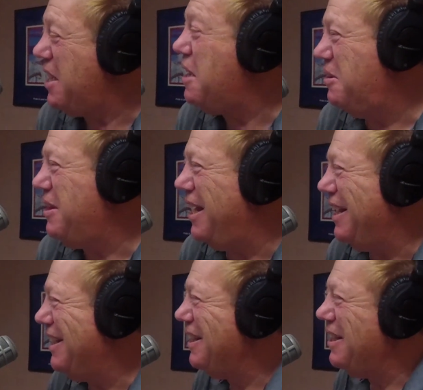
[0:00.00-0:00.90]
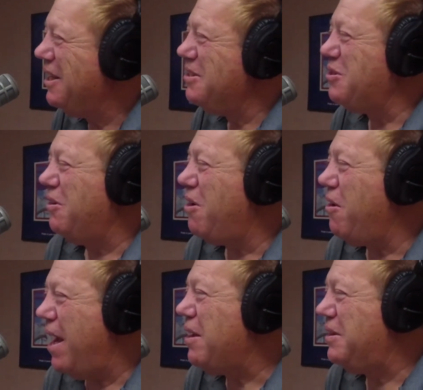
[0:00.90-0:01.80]
kind of thing. So there
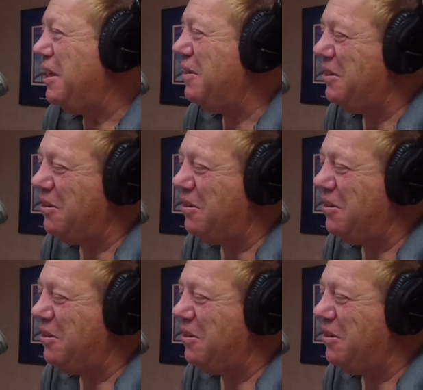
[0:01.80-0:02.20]
are out there and